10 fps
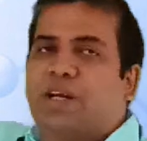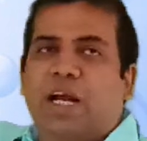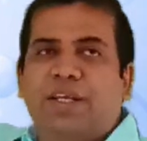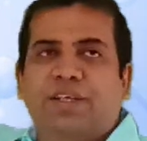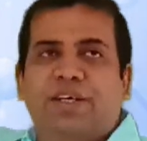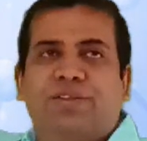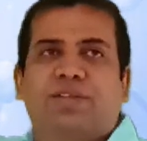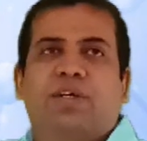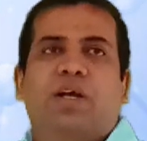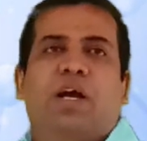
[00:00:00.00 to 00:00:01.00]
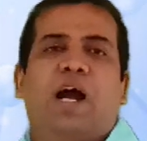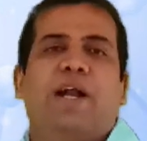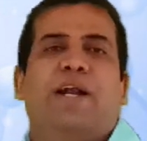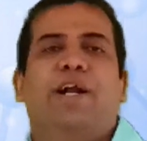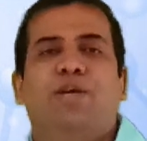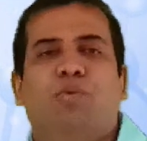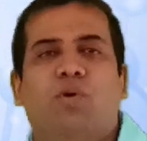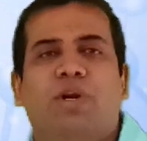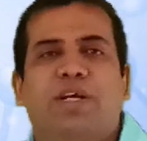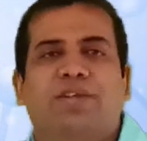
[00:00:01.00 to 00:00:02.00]
rises at
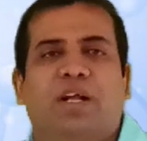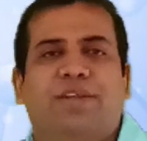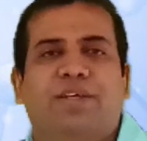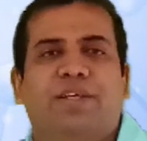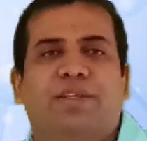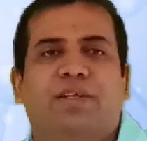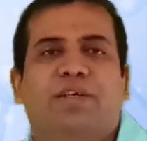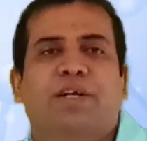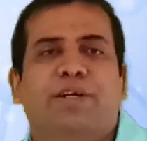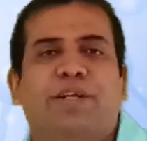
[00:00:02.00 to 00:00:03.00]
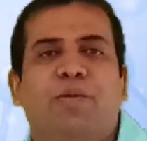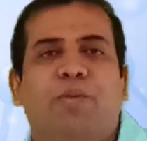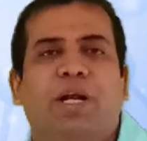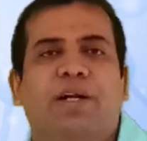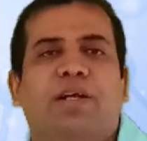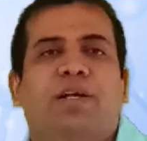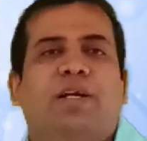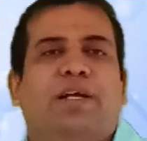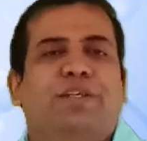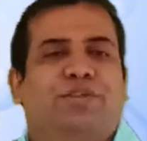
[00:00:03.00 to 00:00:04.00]
94 degrees Celsius, the template
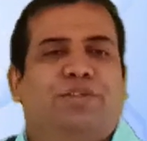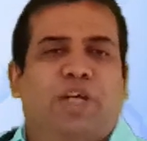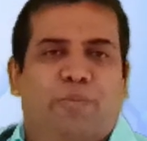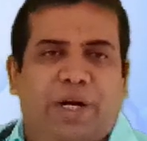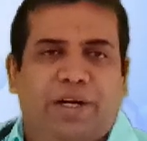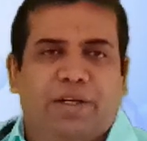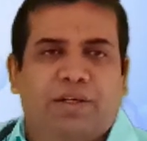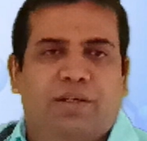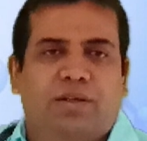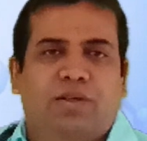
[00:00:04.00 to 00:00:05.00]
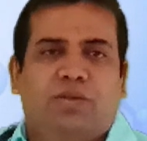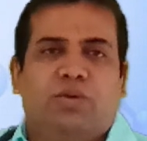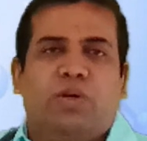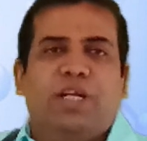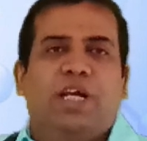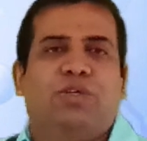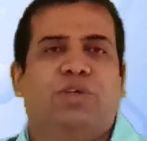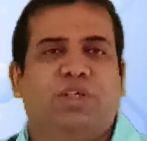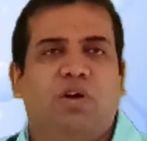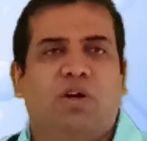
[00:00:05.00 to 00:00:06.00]
is separate. So
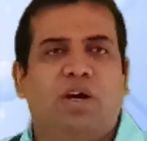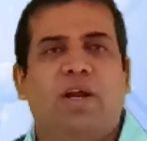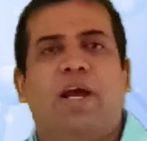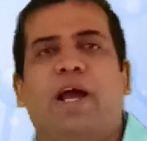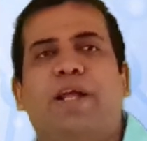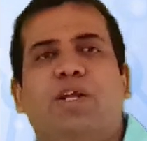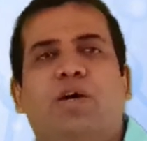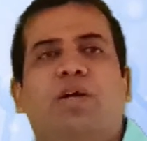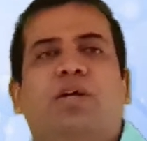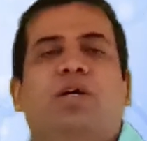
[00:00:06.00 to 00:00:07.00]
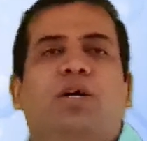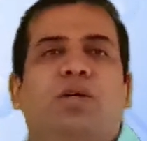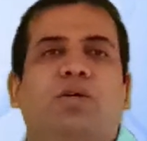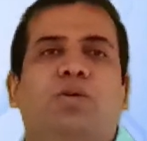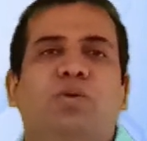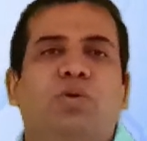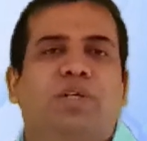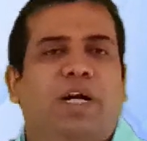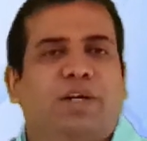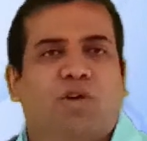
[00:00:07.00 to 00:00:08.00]
denaturation occurs and the two
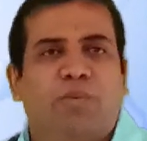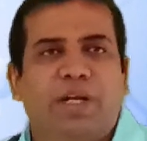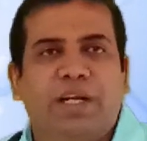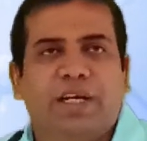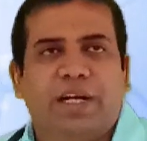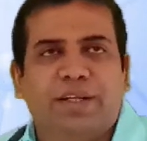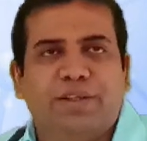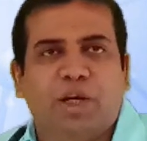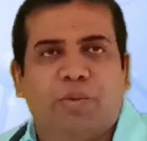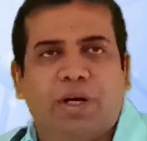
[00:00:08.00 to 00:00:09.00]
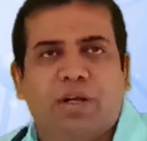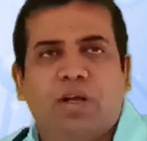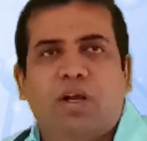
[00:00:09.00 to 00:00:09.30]
strands of DNA get separate.